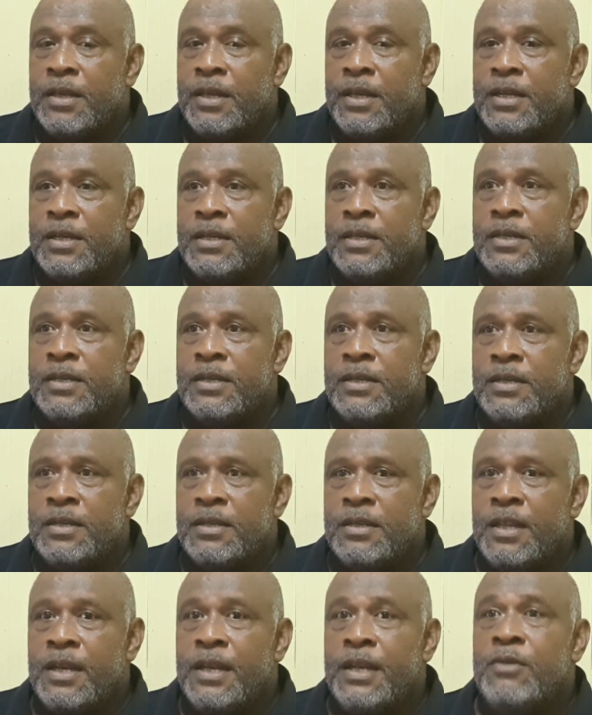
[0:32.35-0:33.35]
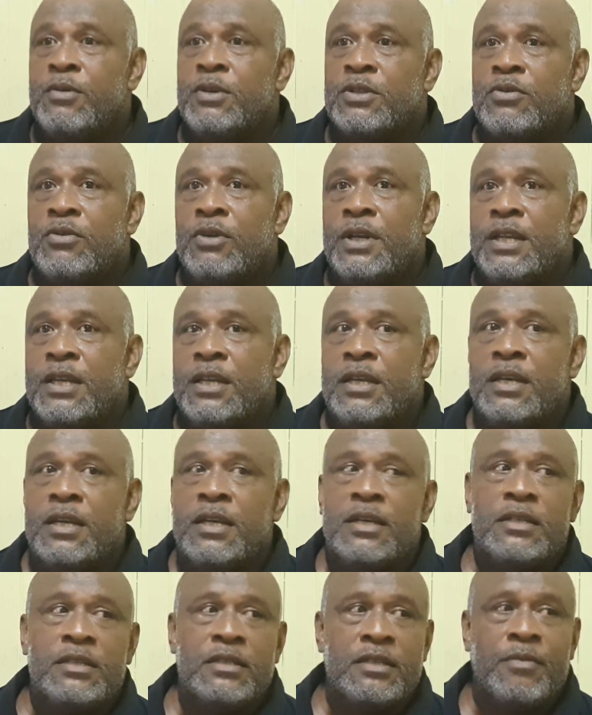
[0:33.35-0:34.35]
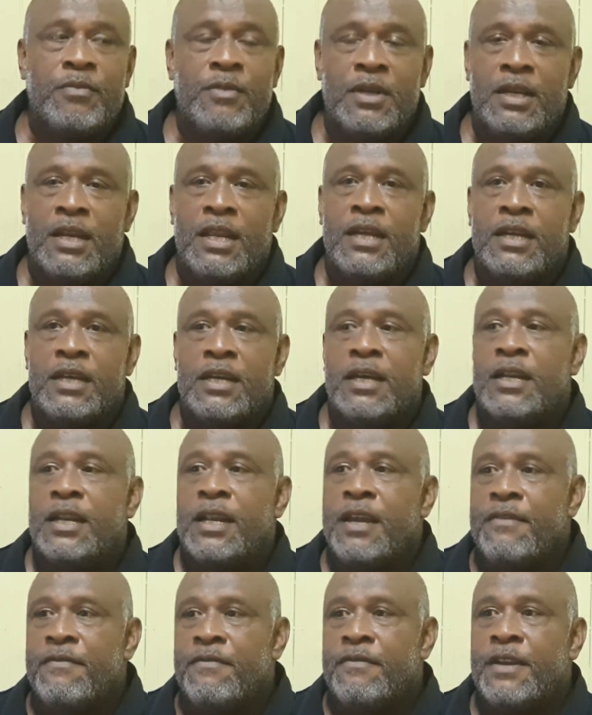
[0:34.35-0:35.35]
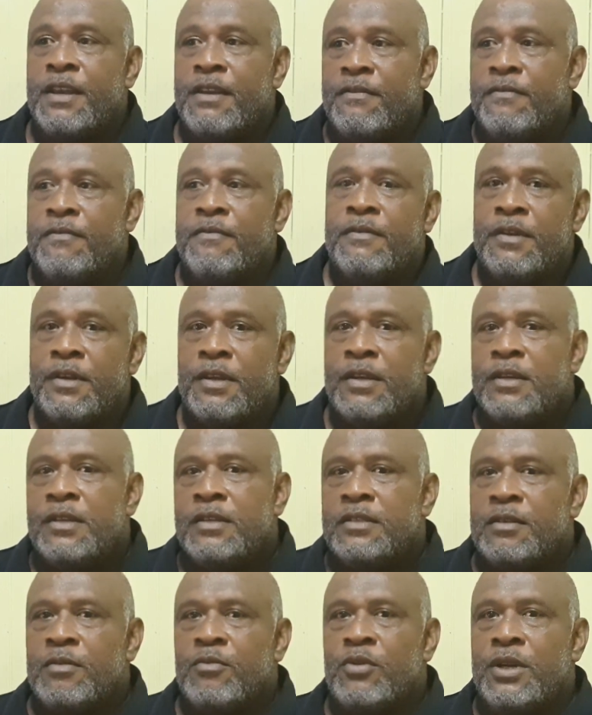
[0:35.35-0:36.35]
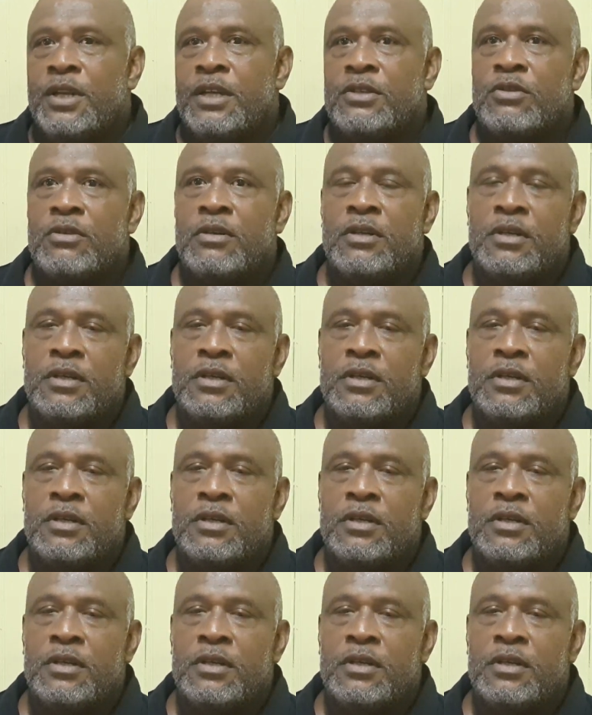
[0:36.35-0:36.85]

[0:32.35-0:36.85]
And the lady was calling something like a knife. Somebody was